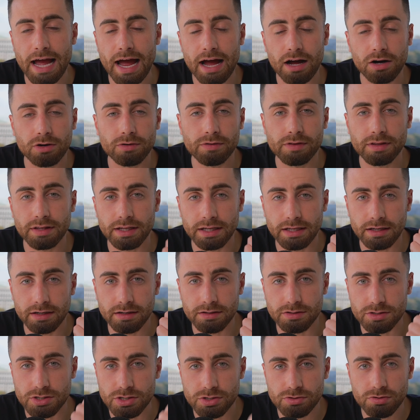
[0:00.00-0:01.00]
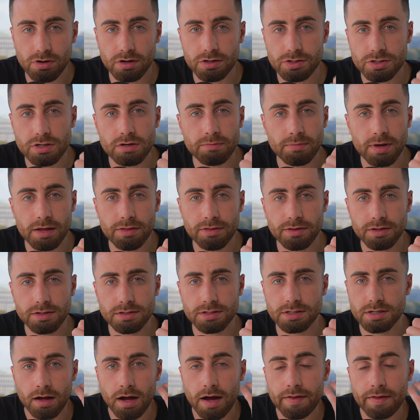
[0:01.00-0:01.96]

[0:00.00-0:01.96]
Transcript: out the construction methods.